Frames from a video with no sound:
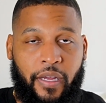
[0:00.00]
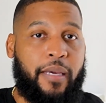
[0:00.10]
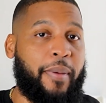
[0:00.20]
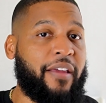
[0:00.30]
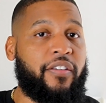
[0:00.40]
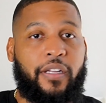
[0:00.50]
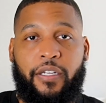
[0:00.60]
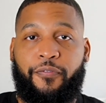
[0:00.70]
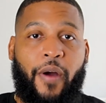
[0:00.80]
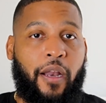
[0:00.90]
He
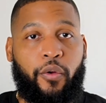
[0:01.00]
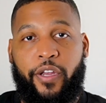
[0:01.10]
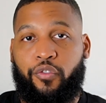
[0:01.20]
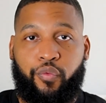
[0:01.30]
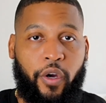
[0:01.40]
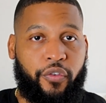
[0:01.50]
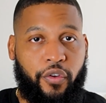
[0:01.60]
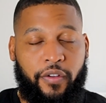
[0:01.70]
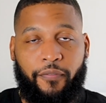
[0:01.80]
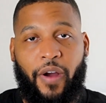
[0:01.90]
basically followed his
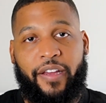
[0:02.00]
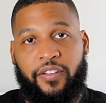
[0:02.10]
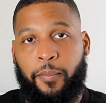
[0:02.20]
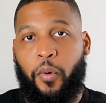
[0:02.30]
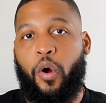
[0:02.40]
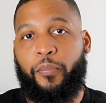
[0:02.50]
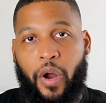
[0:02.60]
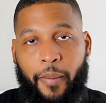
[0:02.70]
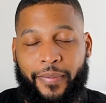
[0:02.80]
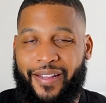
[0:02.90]
realtor's advice and bought
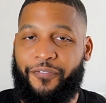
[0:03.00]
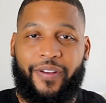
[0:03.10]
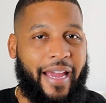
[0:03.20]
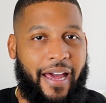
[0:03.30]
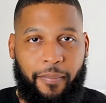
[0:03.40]
property and forgot